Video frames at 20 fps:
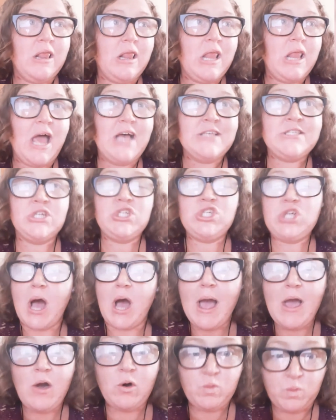as a
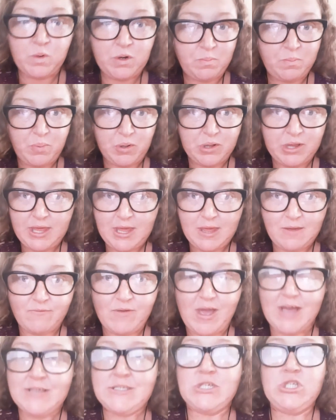child would believe,
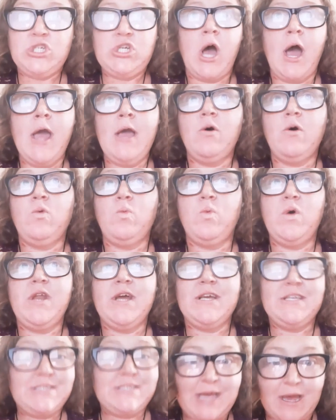as a child would
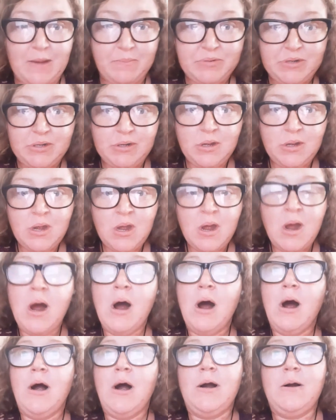accept,
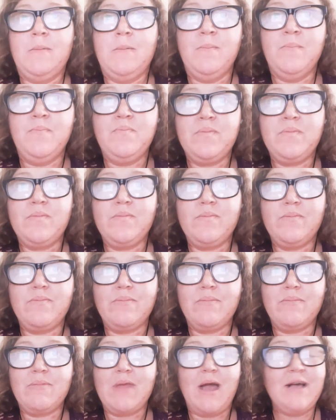
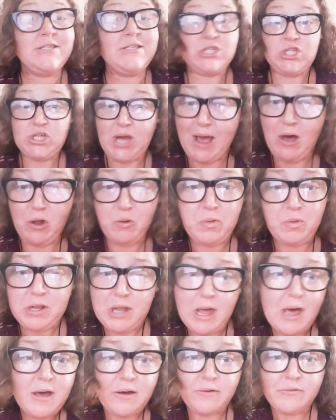as a child would
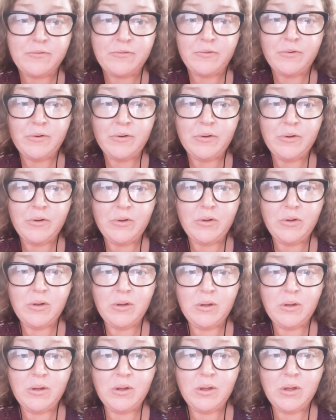love.
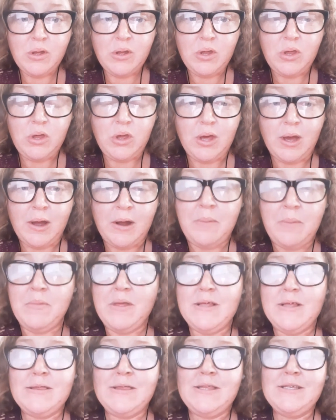
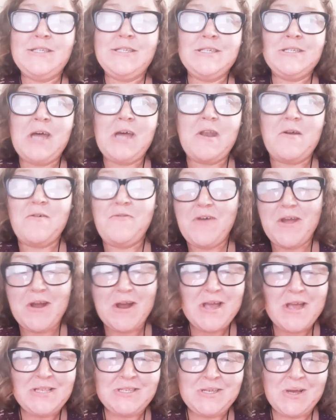This is not a
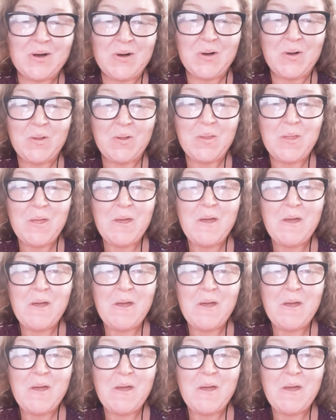fairy tale,